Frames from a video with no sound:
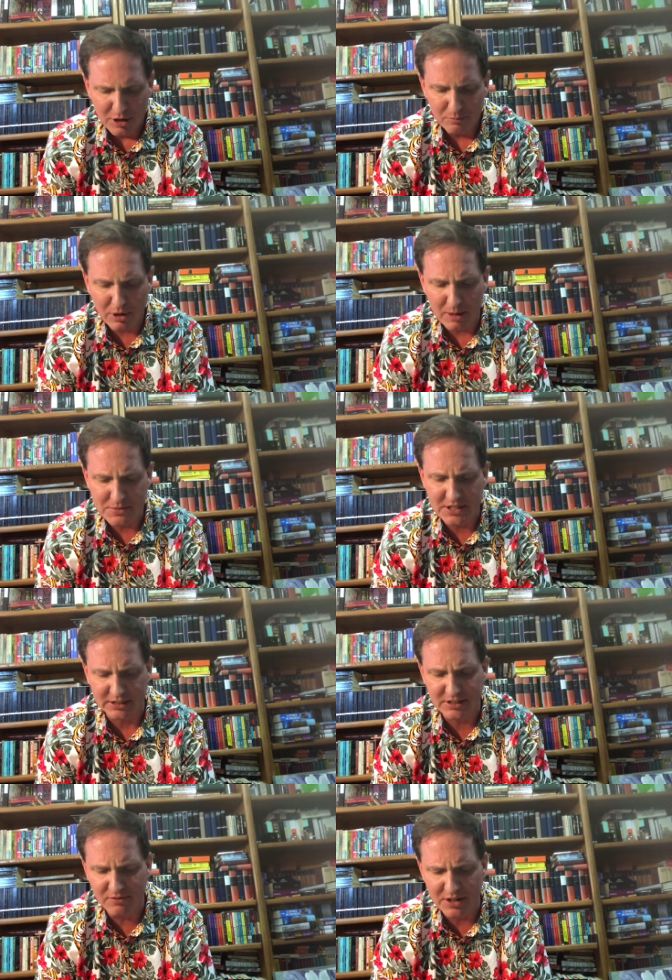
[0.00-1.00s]
Prompt
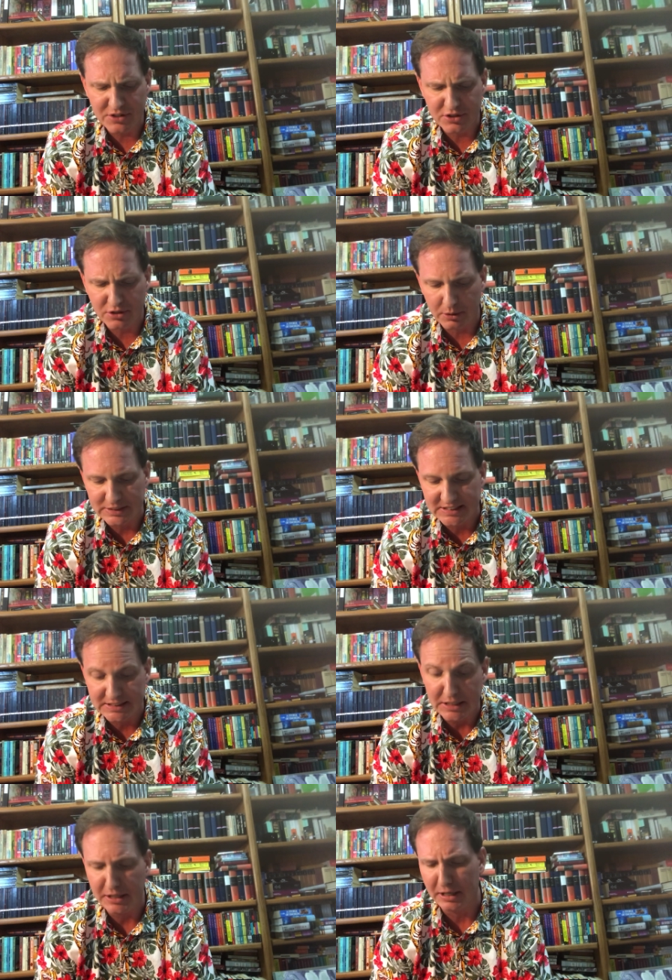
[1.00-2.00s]
six: Investors are always
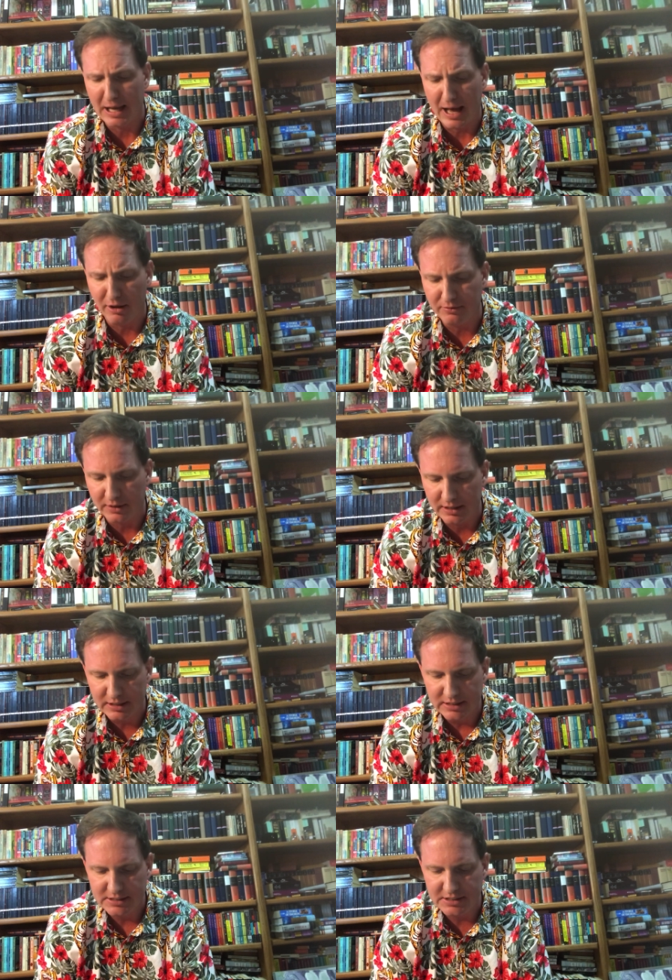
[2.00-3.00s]
seeking alpha
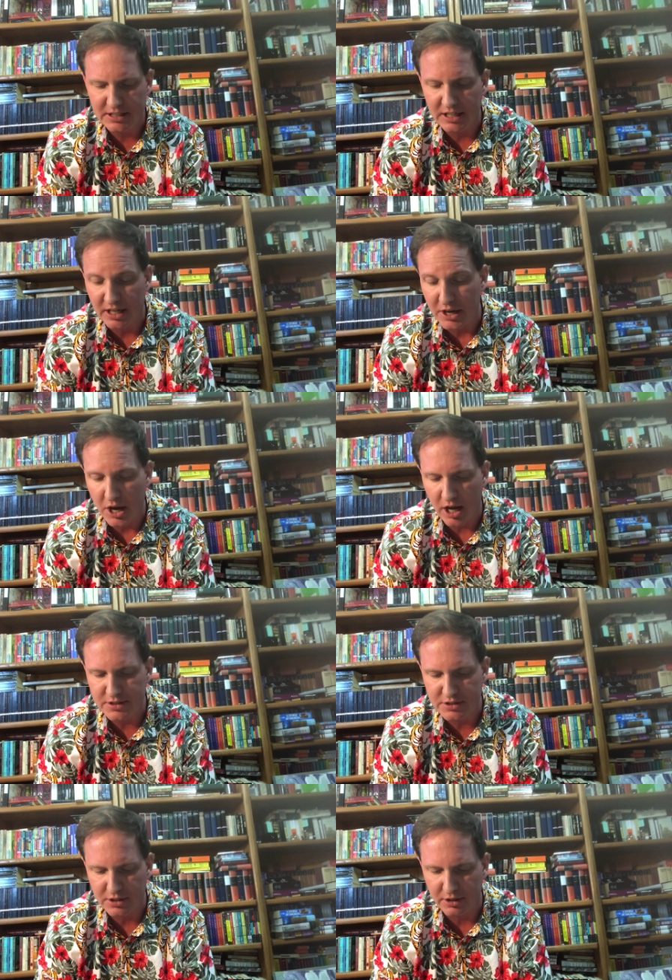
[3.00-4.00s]
seeking a
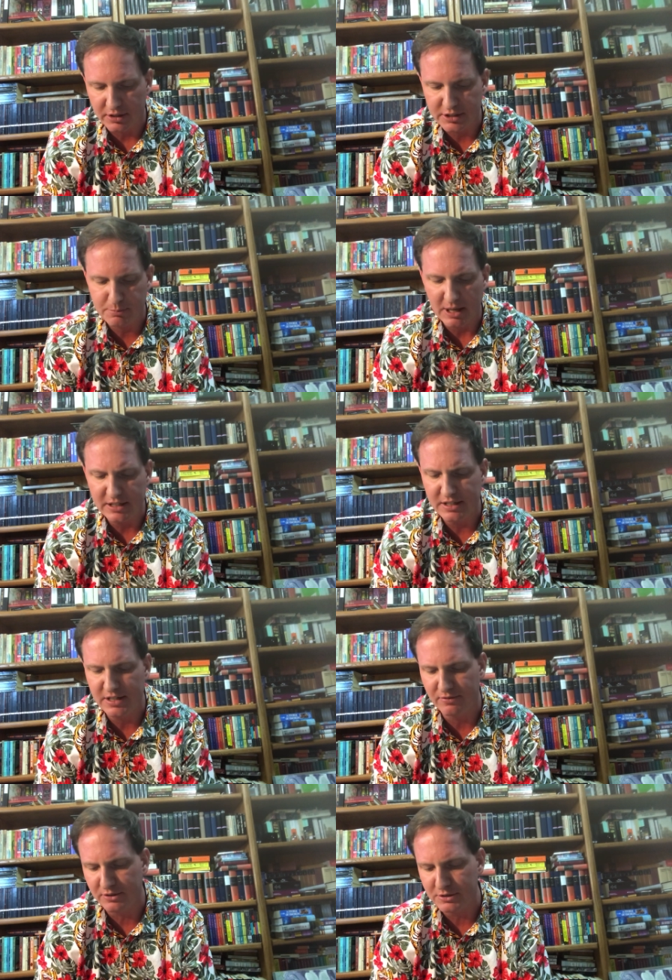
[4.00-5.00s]
non-zero expected
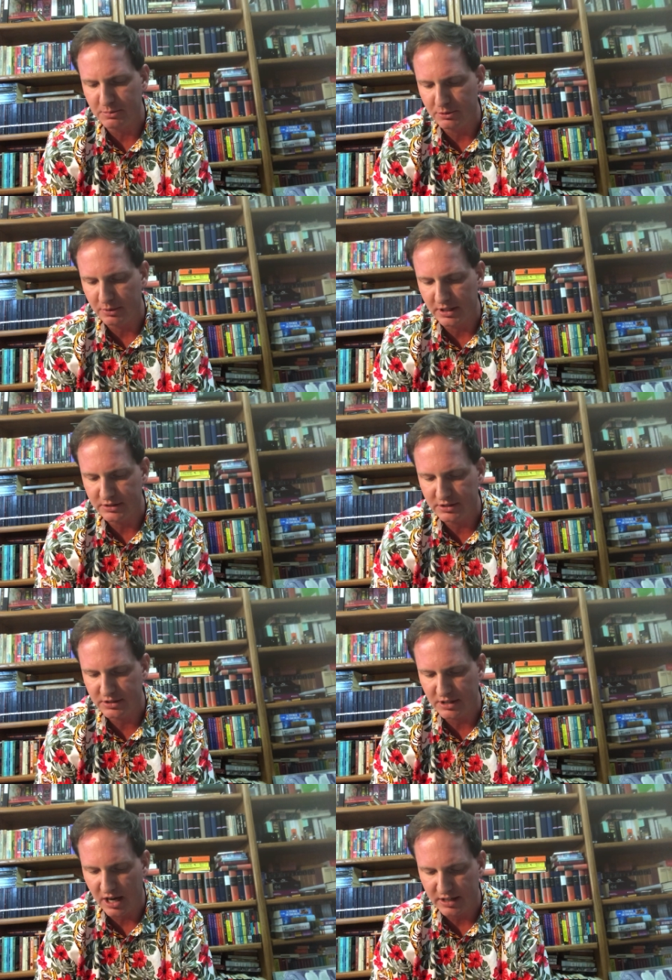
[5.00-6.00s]
difference between a
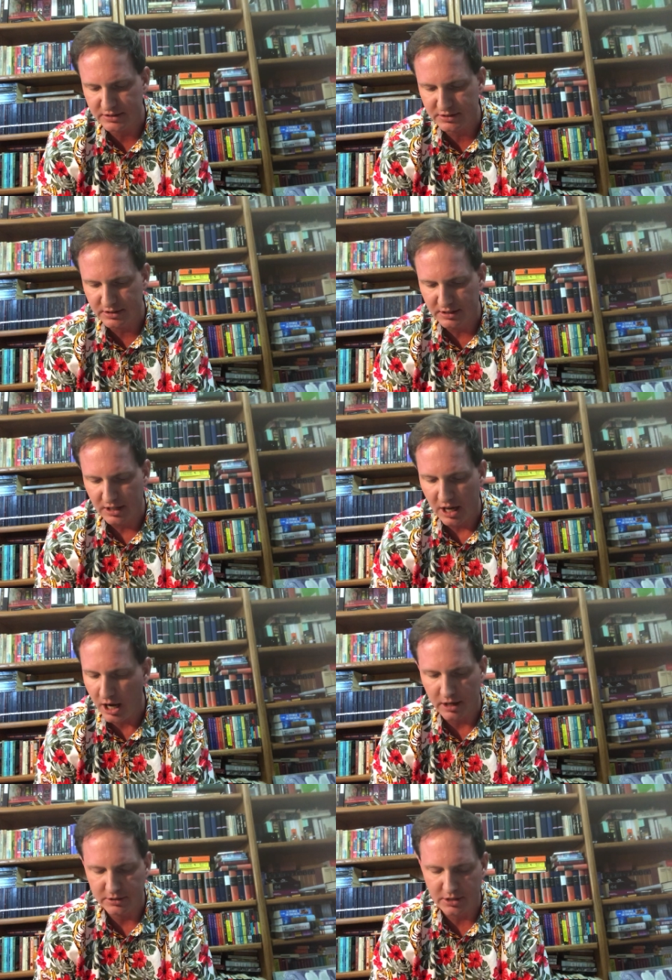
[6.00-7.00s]
stock's
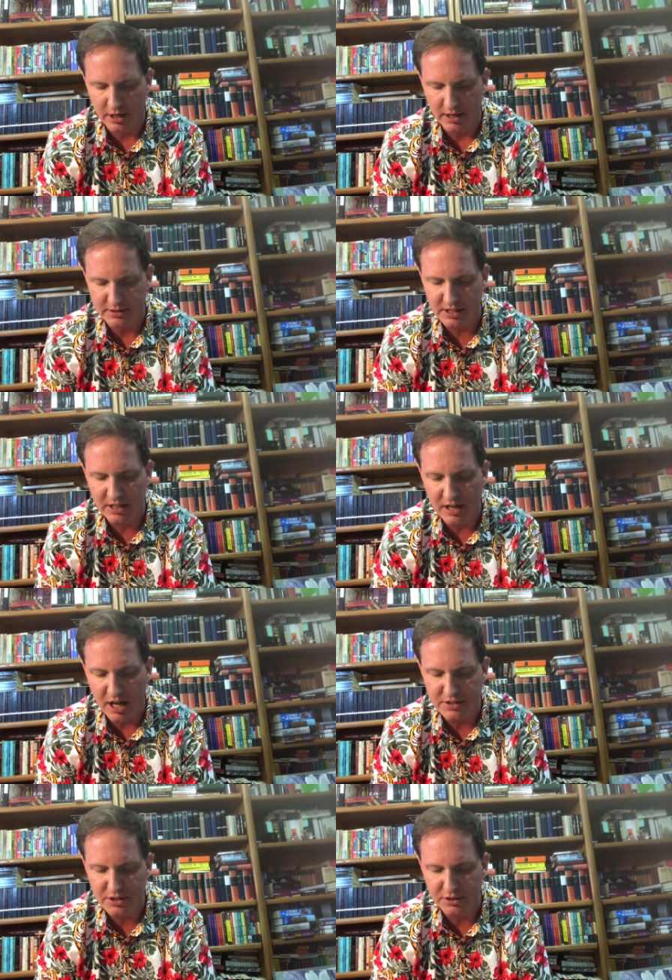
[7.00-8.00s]
uh, sorry, seeking a
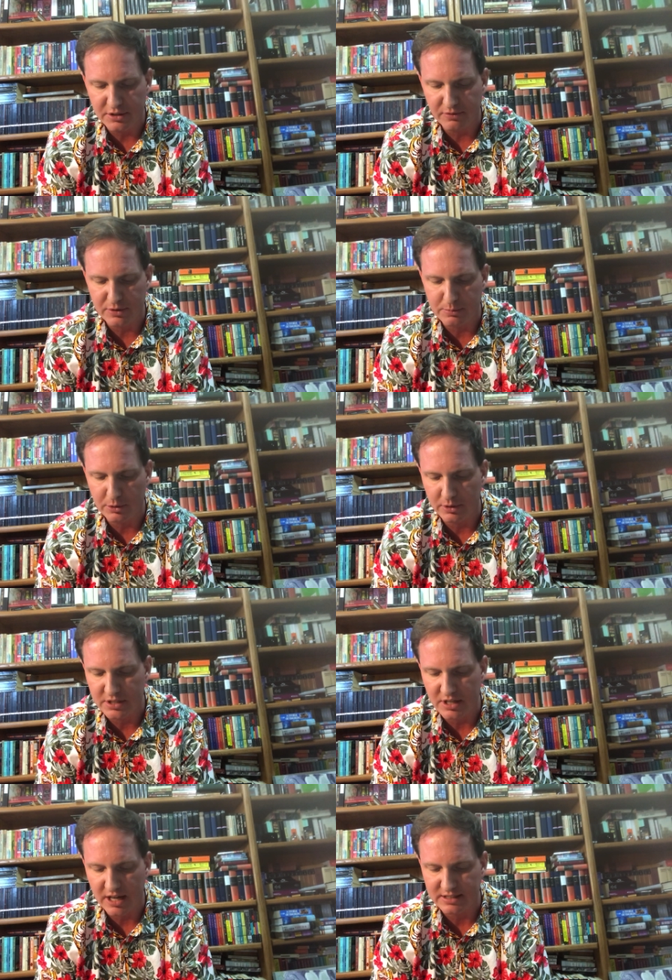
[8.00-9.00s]
non-zero difference between a
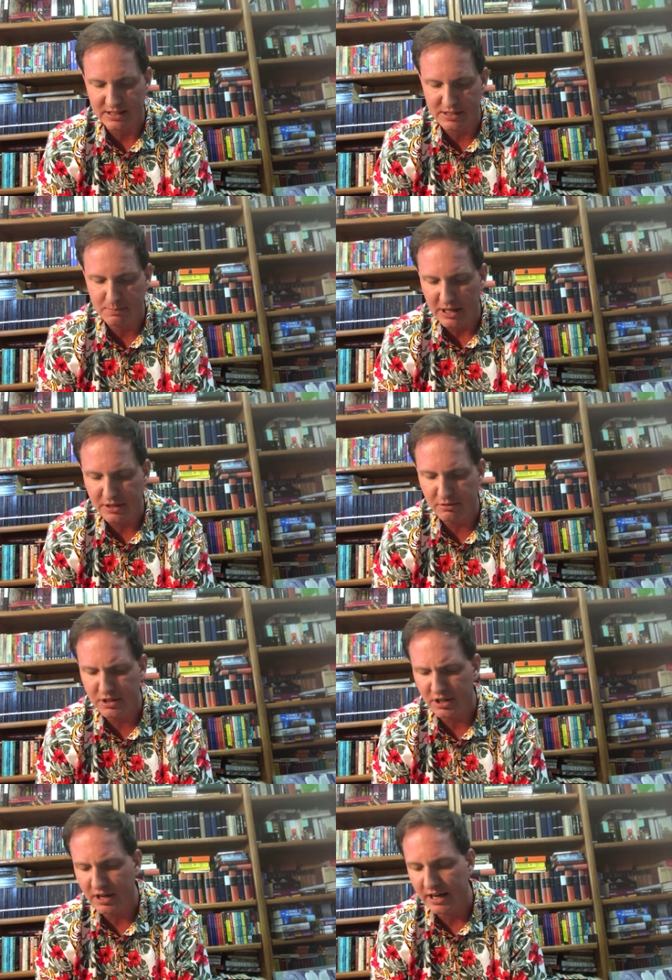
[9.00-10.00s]
stock's expected
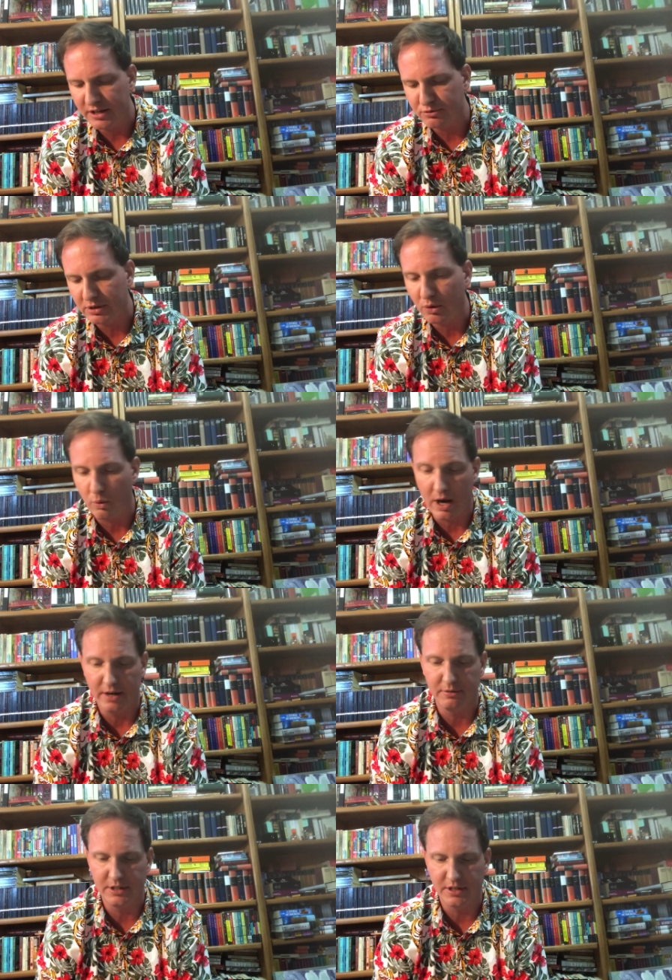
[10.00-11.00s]
return and its
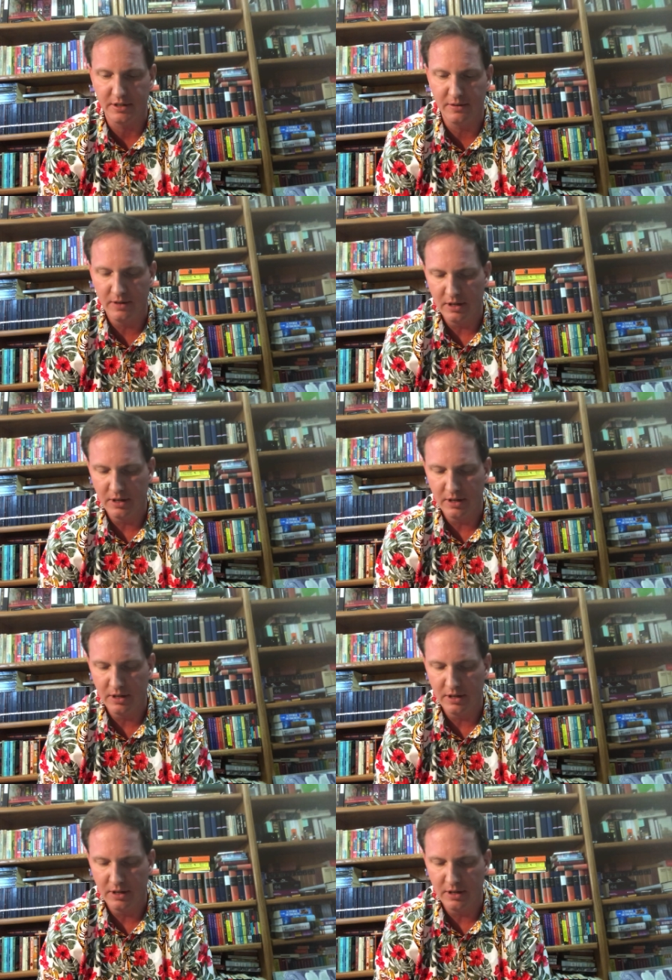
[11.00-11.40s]
required return.